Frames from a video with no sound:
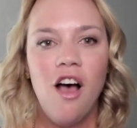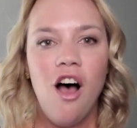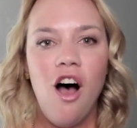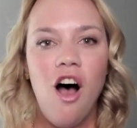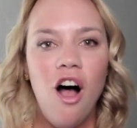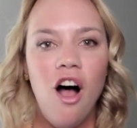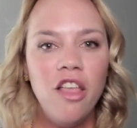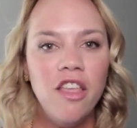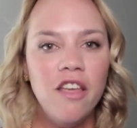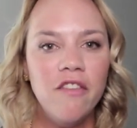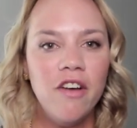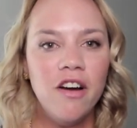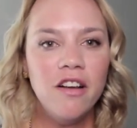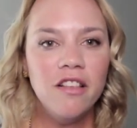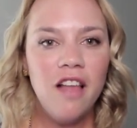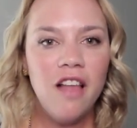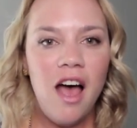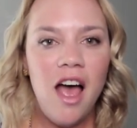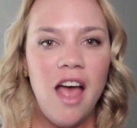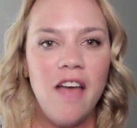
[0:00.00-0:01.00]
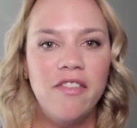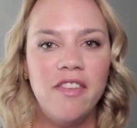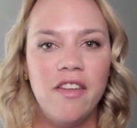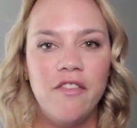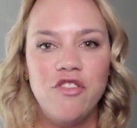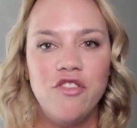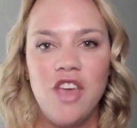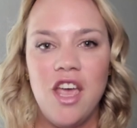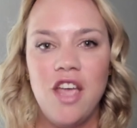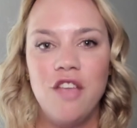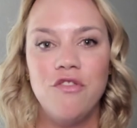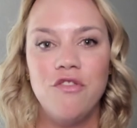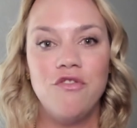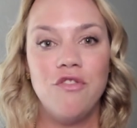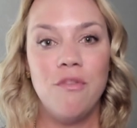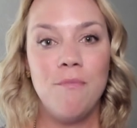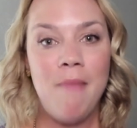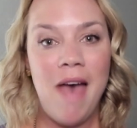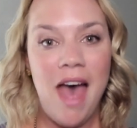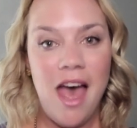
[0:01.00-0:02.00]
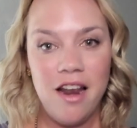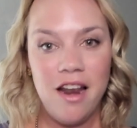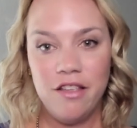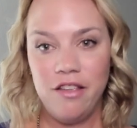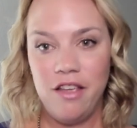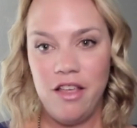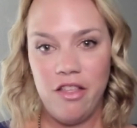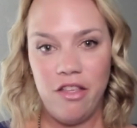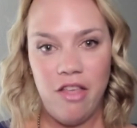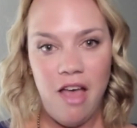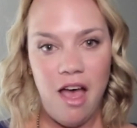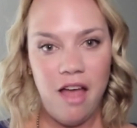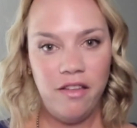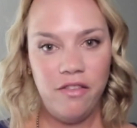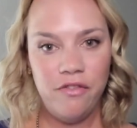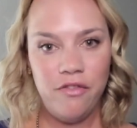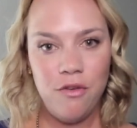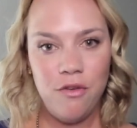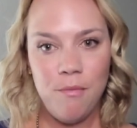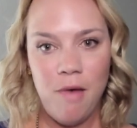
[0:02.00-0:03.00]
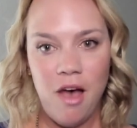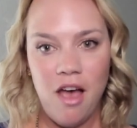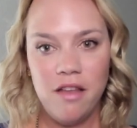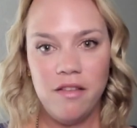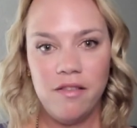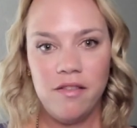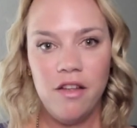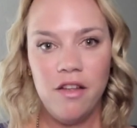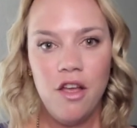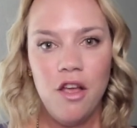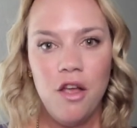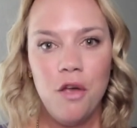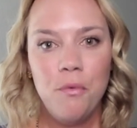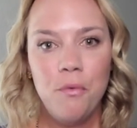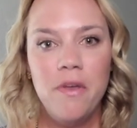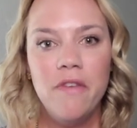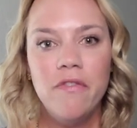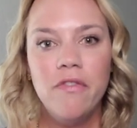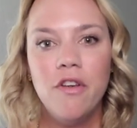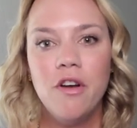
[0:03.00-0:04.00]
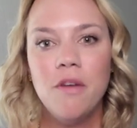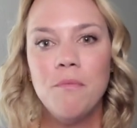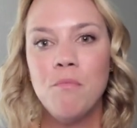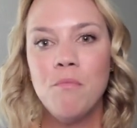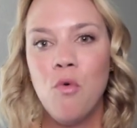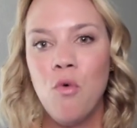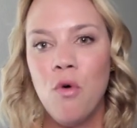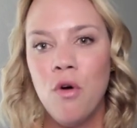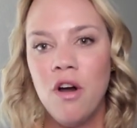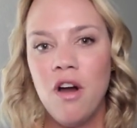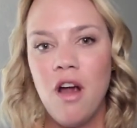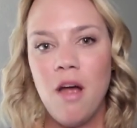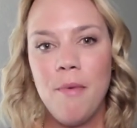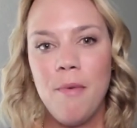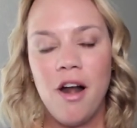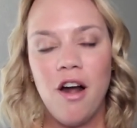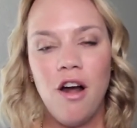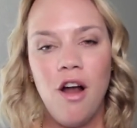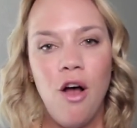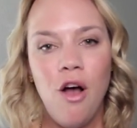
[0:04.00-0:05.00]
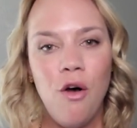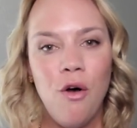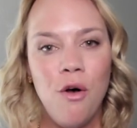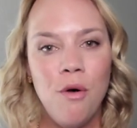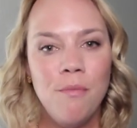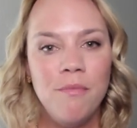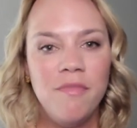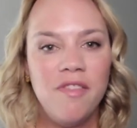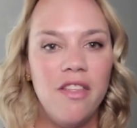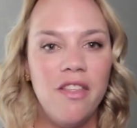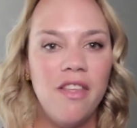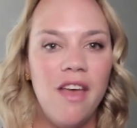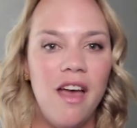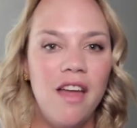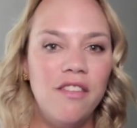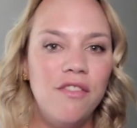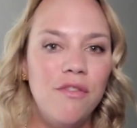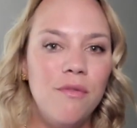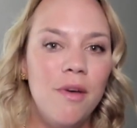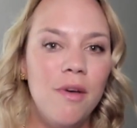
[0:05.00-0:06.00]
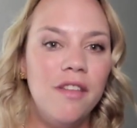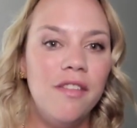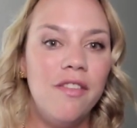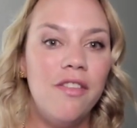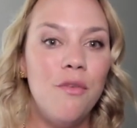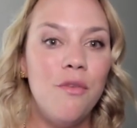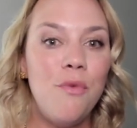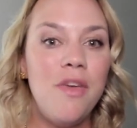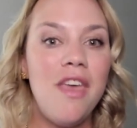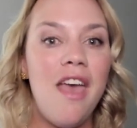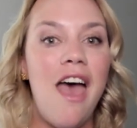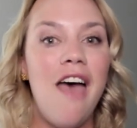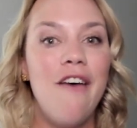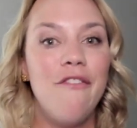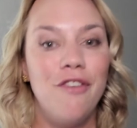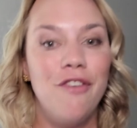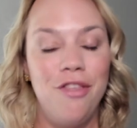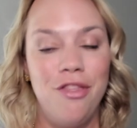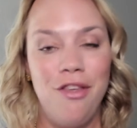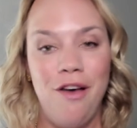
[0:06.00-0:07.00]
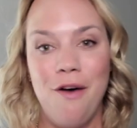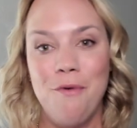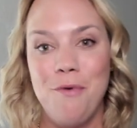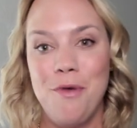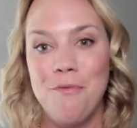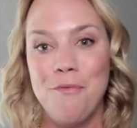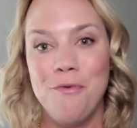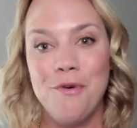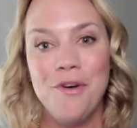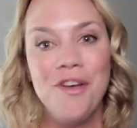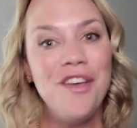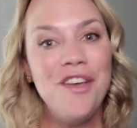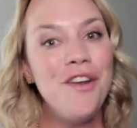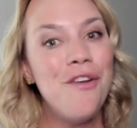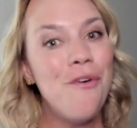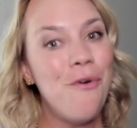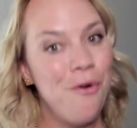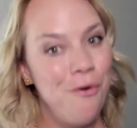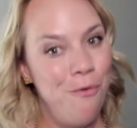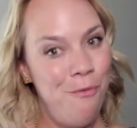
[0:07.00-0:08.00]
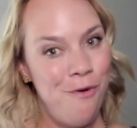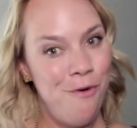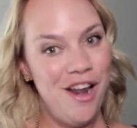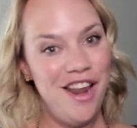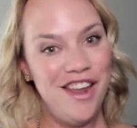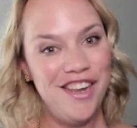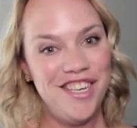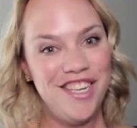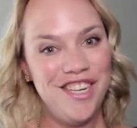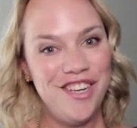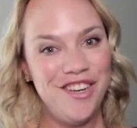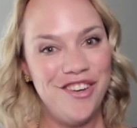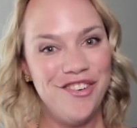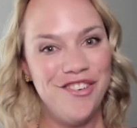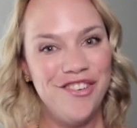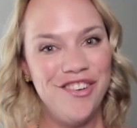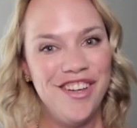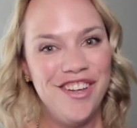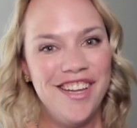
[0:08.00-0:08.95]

All of our lives have changed dramatically in the last few months. We've learned more about our homes in the last few months than we ever thought we would or wanted to.